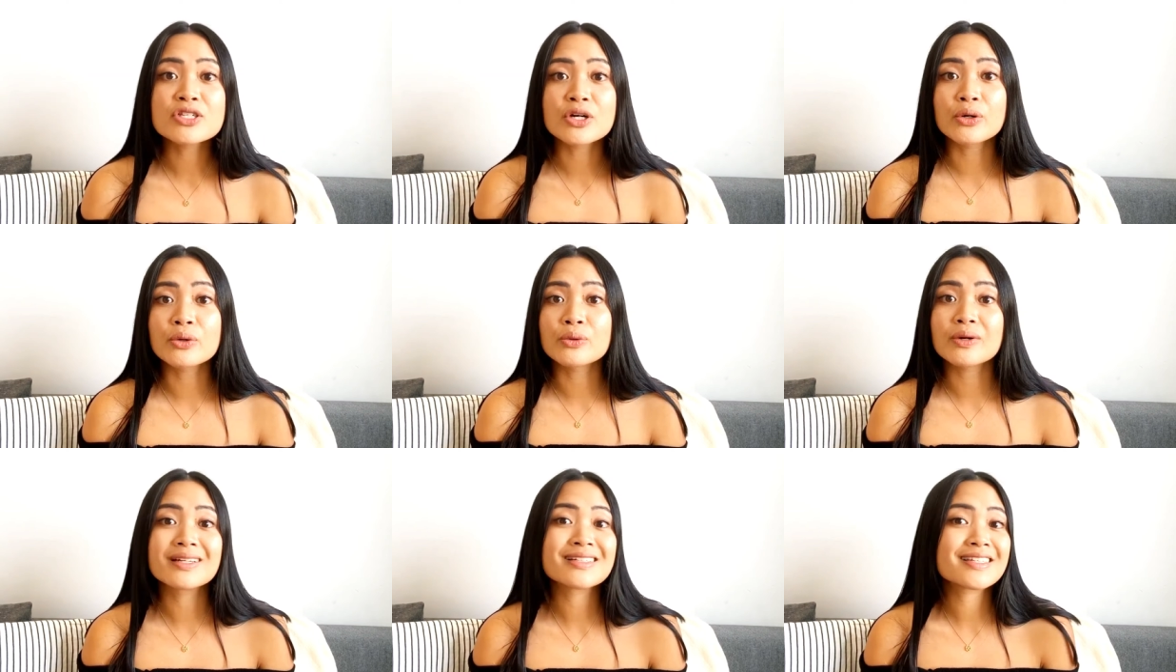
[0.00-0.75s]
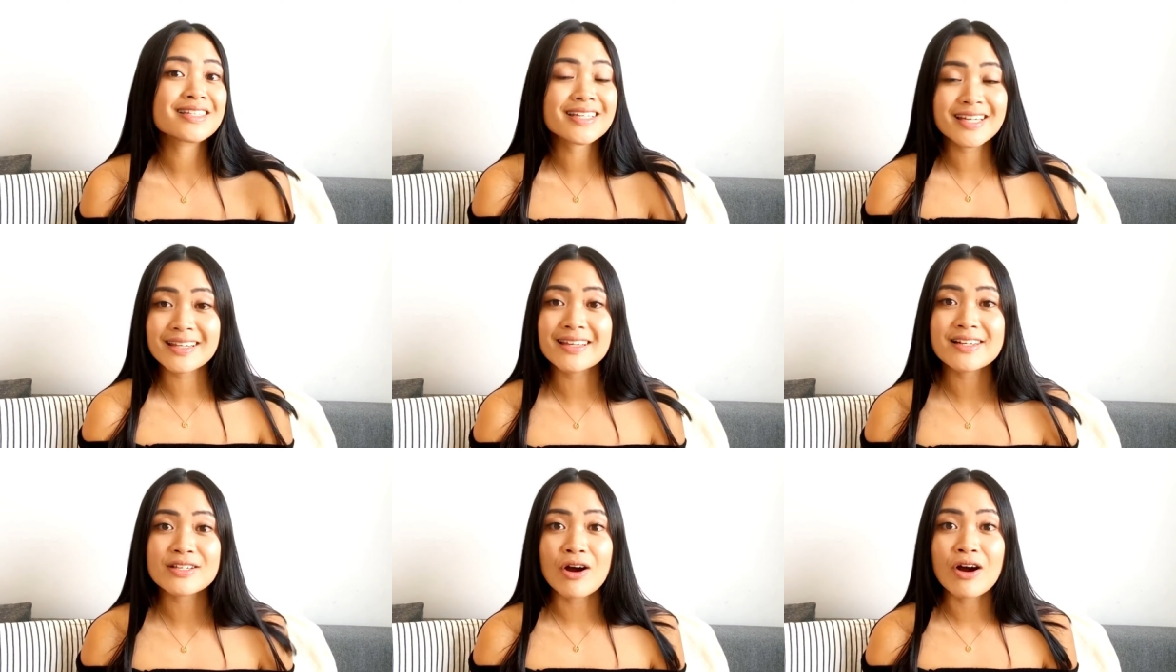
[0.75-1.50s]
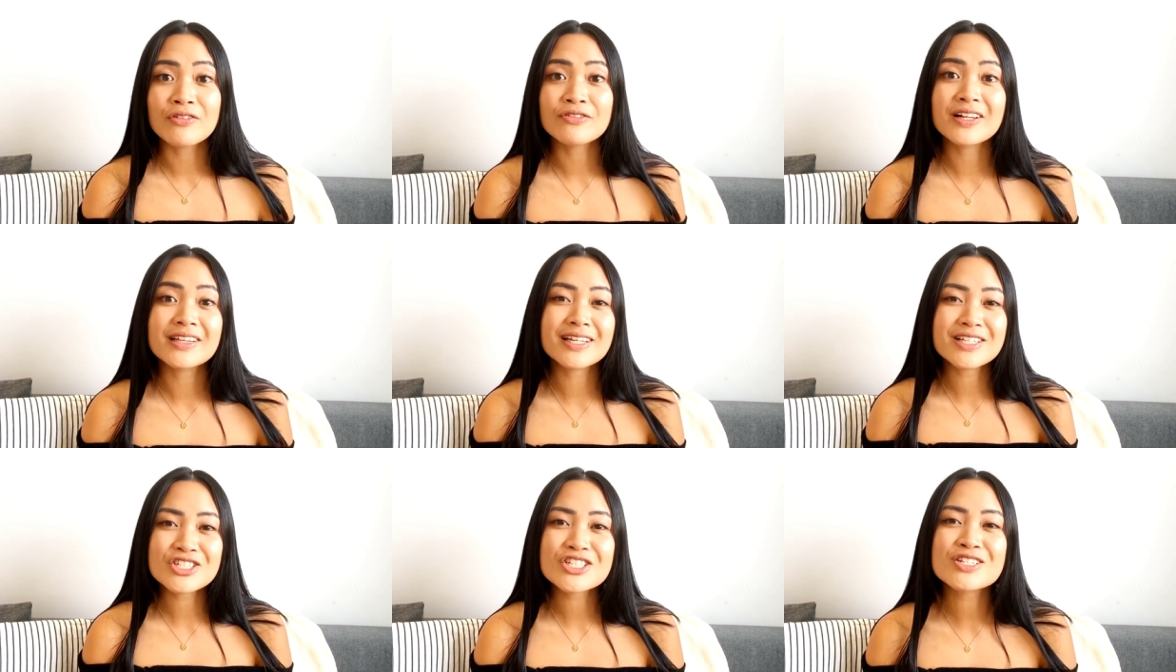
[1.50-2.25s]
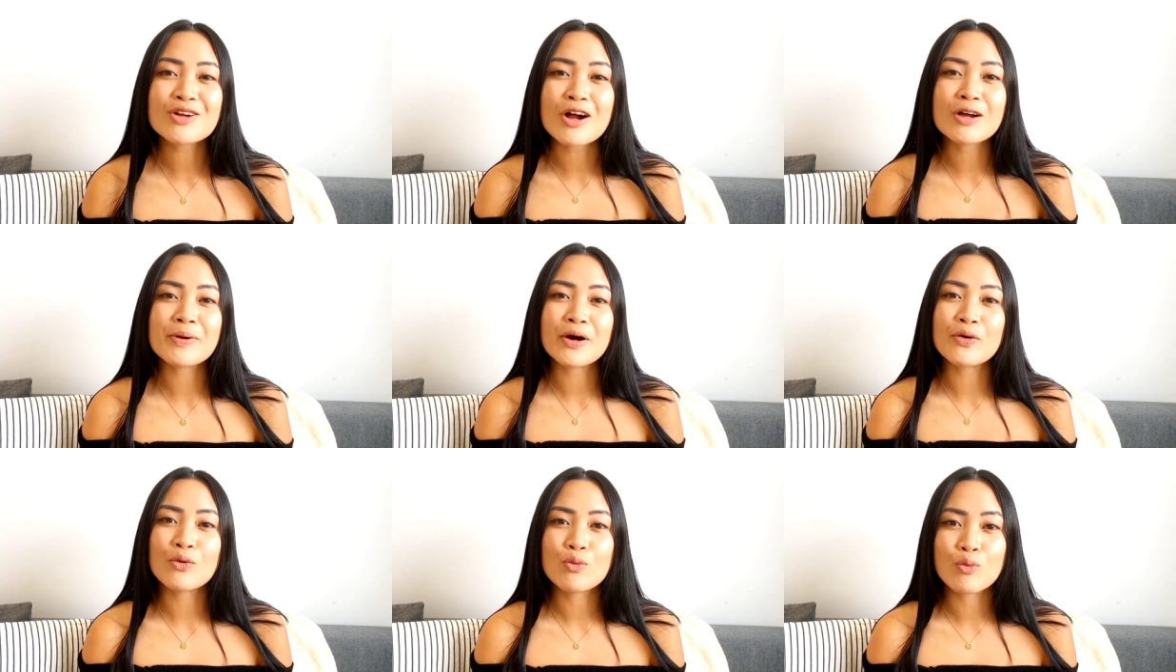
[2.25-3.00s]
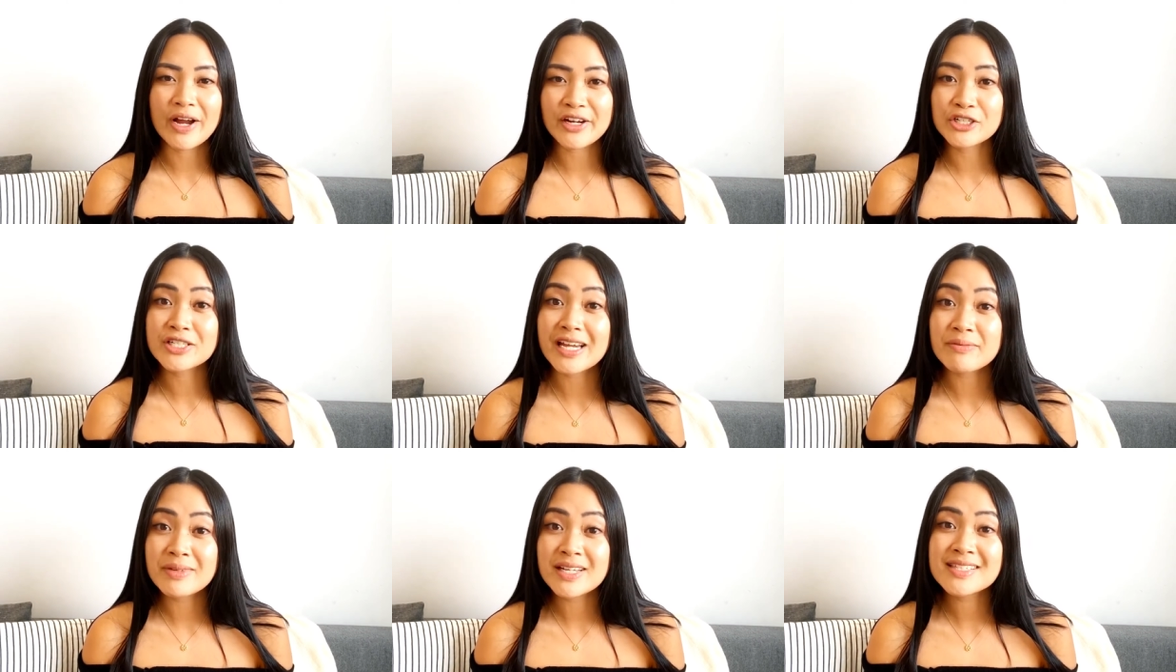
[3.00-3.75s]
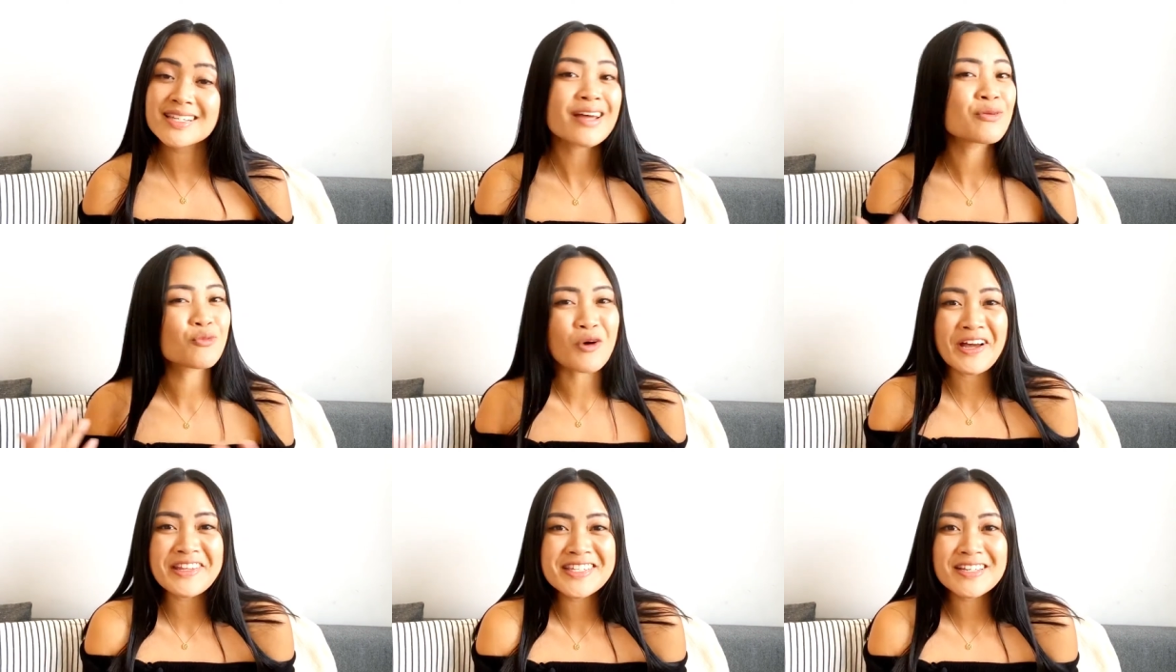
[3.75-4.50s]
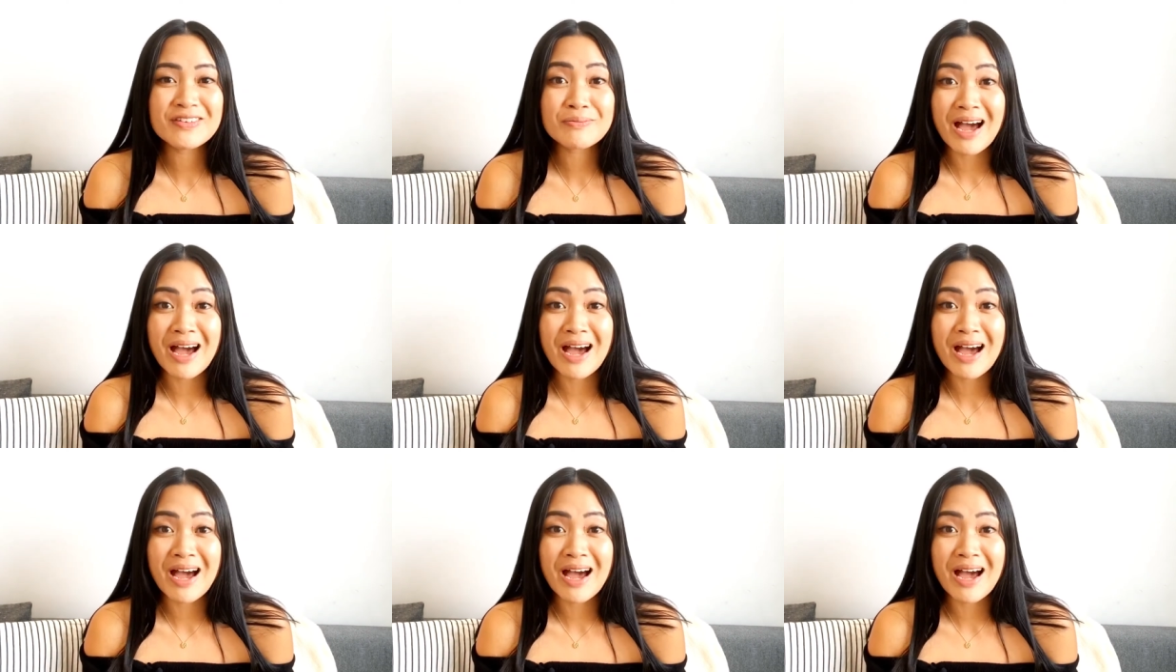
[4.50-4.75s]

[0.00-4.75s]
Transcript: So, to kick things off, let's just talk about what your type means and why this even